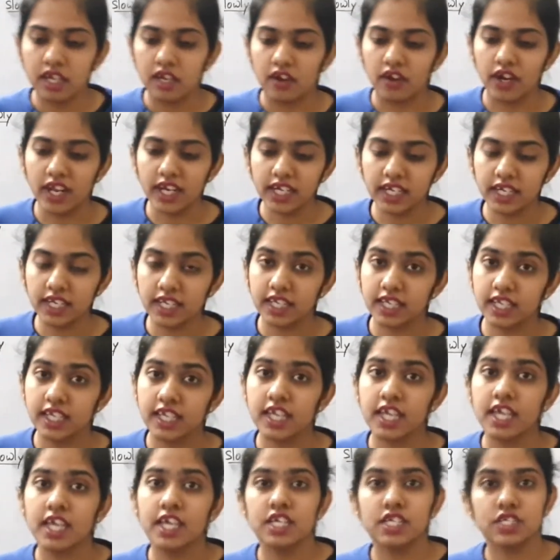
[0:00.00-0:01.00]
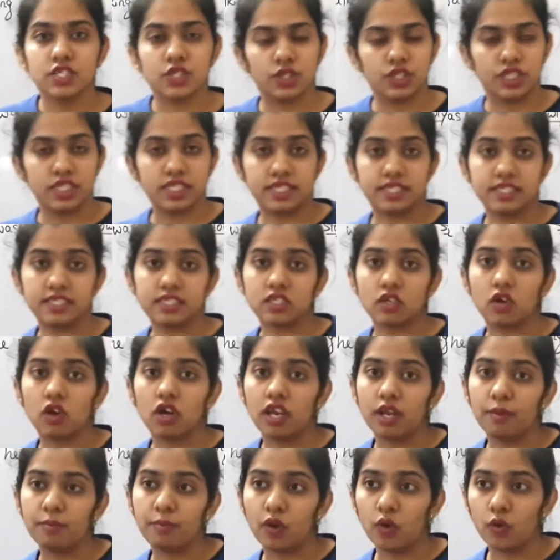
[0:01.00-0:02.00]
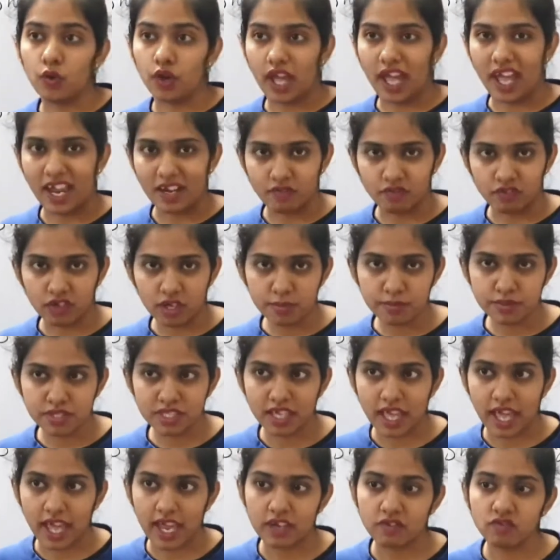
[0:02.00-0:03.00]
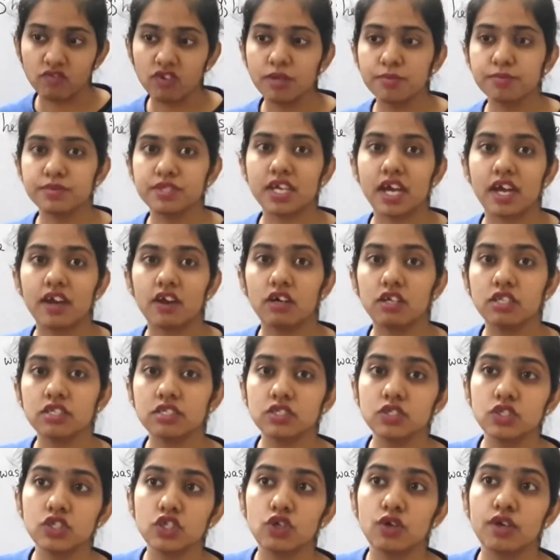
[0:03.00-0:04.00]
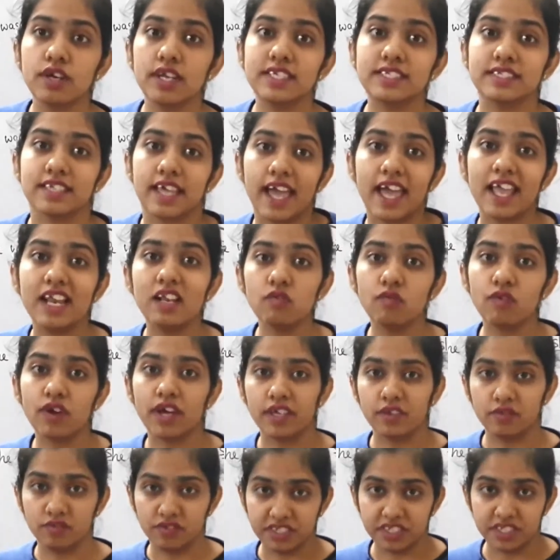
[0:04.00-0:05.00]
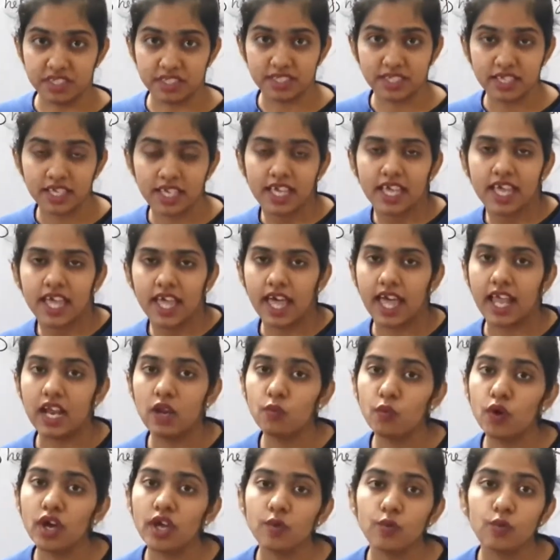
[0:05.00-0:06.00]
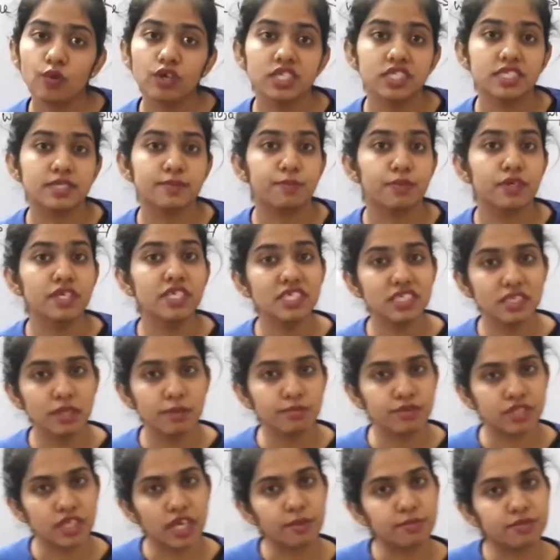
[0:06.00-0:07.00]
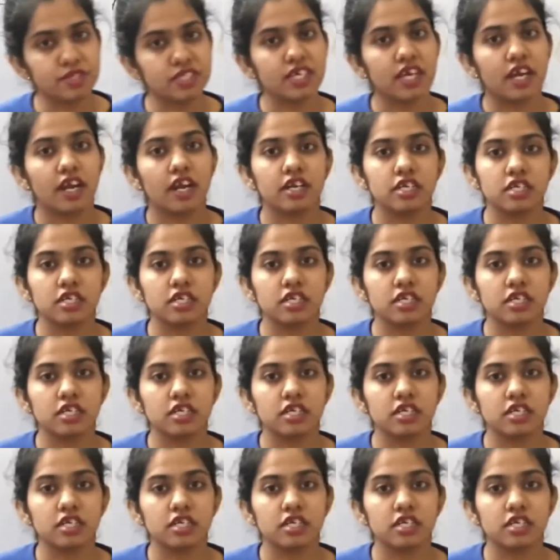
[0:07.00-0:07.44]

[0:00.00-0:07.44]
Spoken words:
right? So this is all about adverbs. Adverbs are also known as ly words. Ly words, but sometimes they are